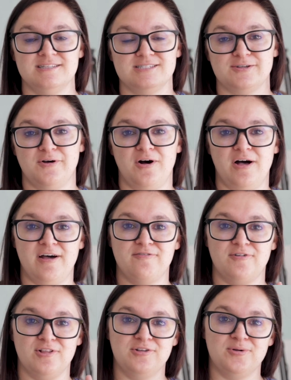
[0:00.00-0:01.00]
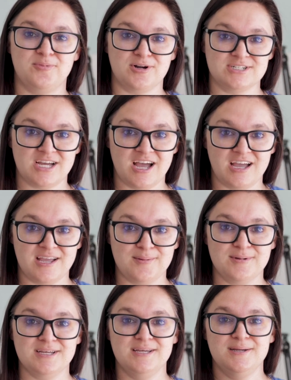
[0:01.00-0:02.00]
and so I'll have a little more
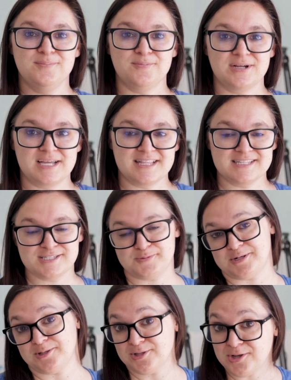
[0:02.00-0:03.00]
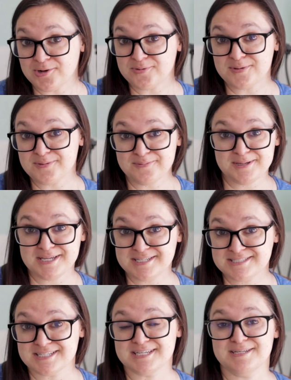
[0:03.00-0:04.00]
time bringing this one along with
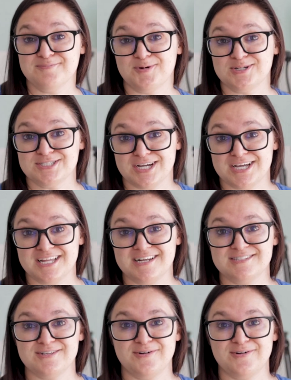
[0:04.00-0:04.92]
me to get more done.